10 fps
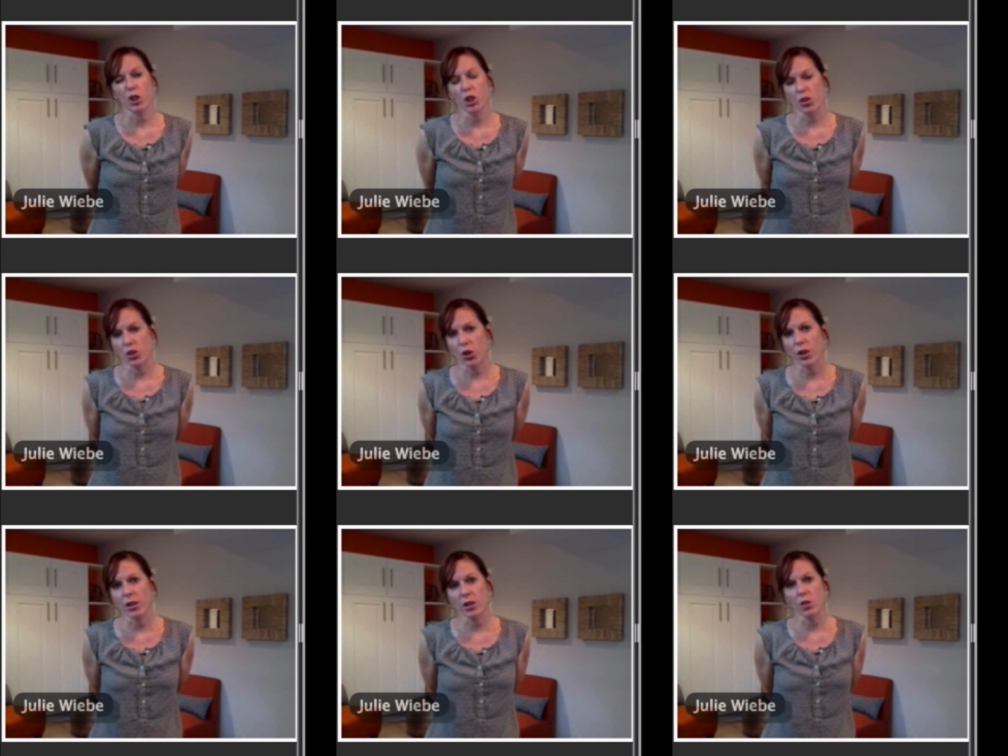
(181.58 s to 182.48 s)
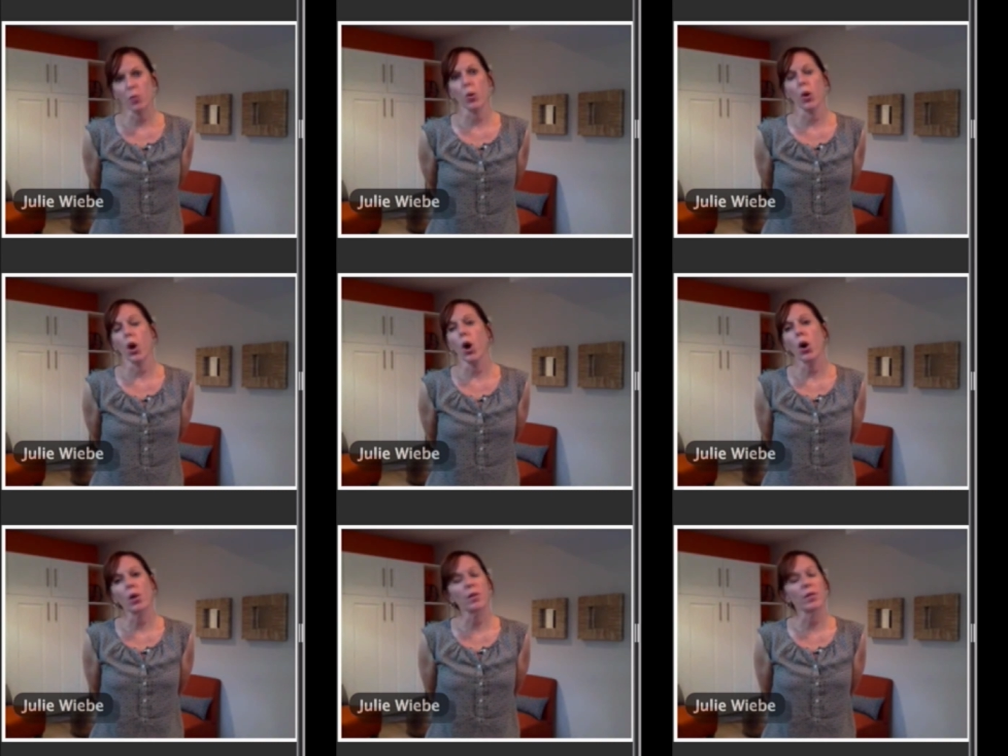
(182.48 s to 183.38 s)
are just starting to explore
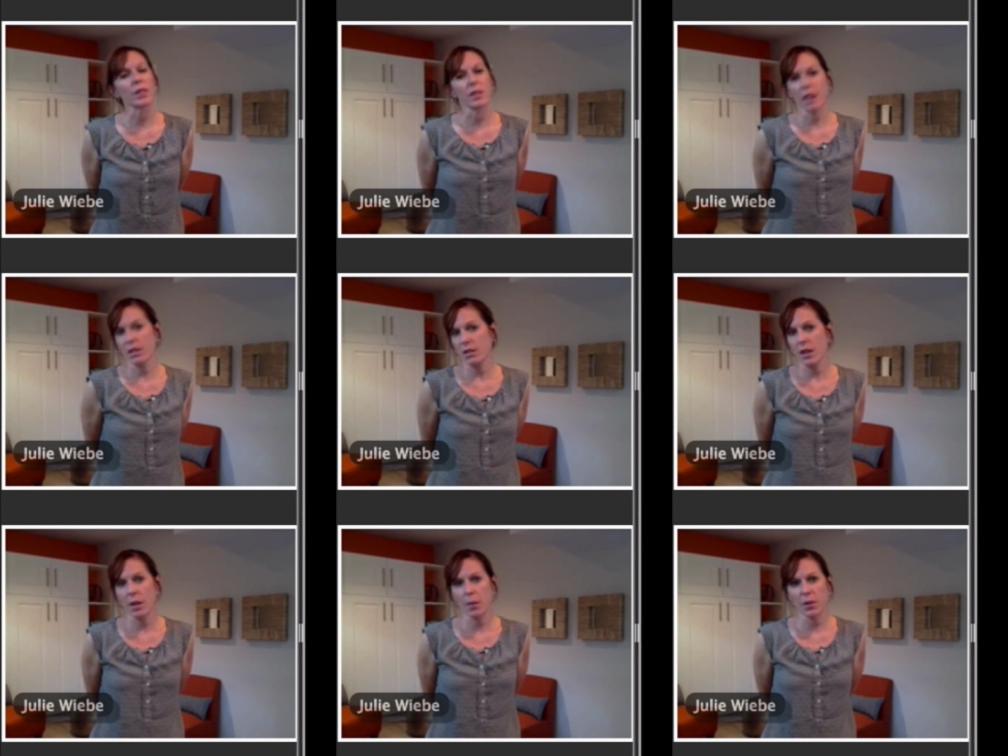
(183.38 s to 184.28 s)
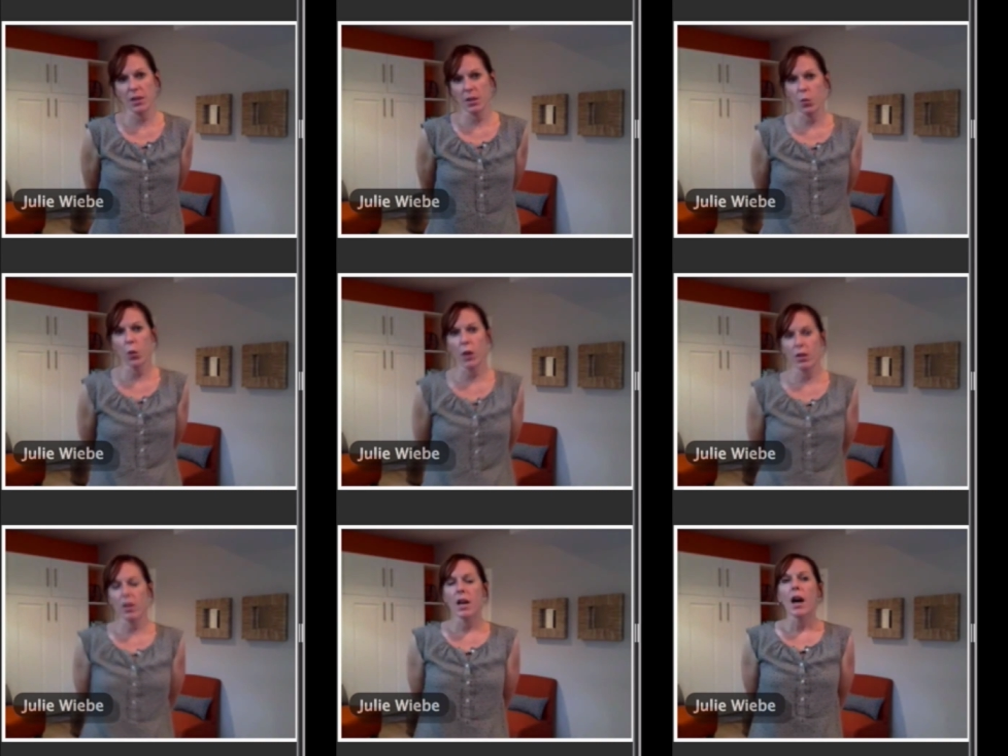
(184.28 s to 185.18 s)
all of these kinds of topics
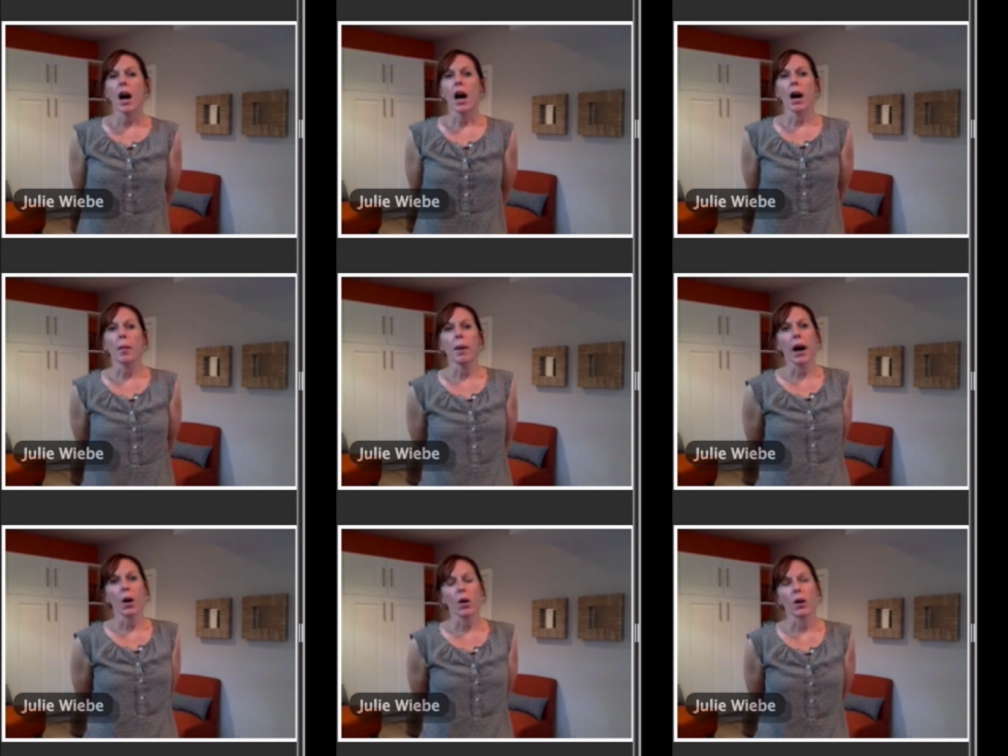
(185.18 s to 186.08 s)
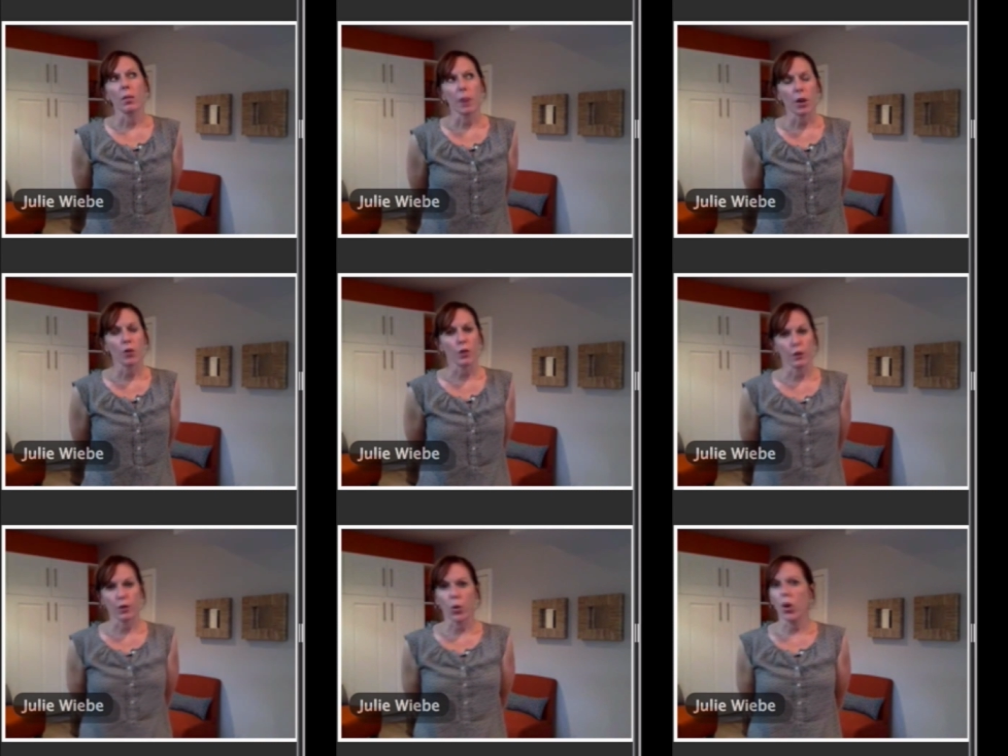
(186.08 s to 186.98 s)
with um, our pelvic
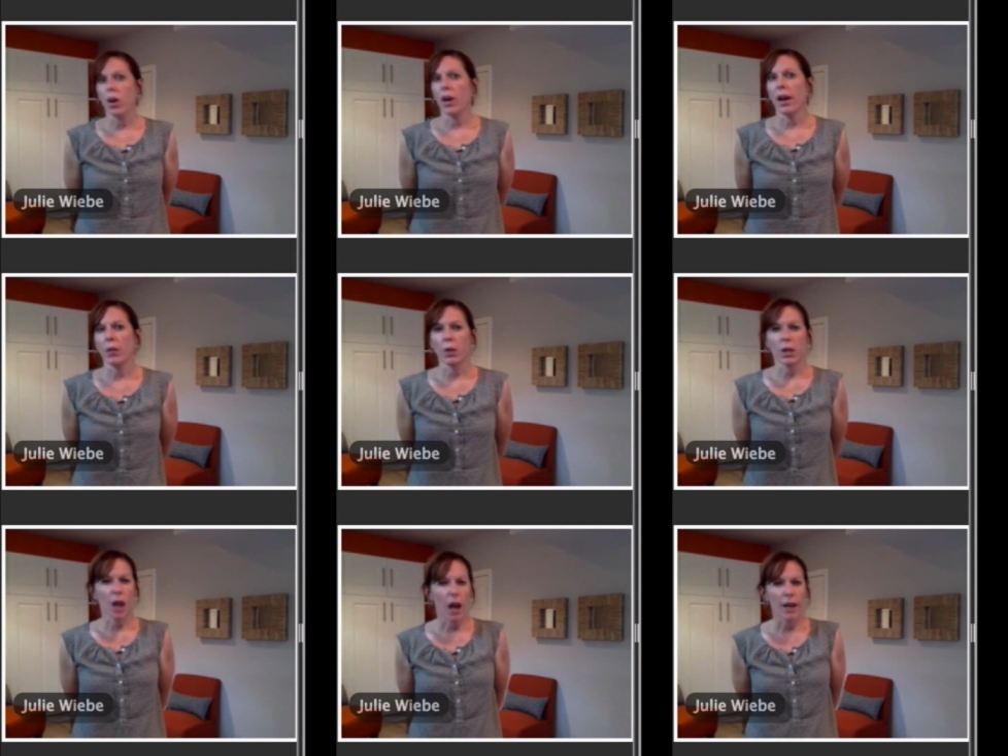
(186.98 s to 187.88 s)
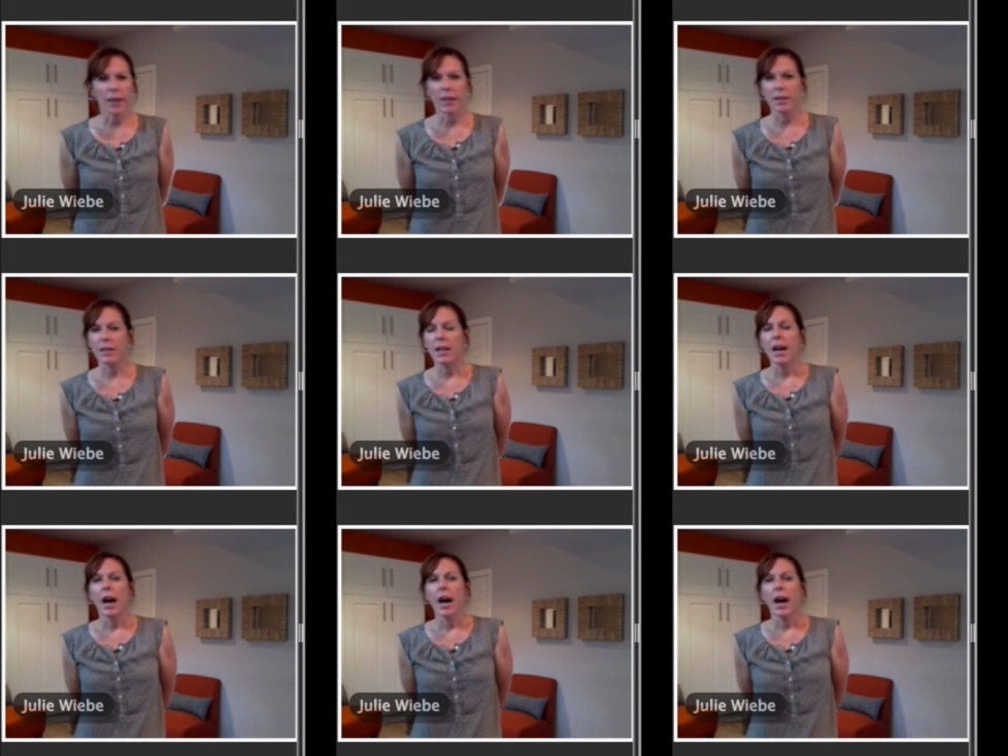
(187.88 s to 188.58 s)
floor and with continence.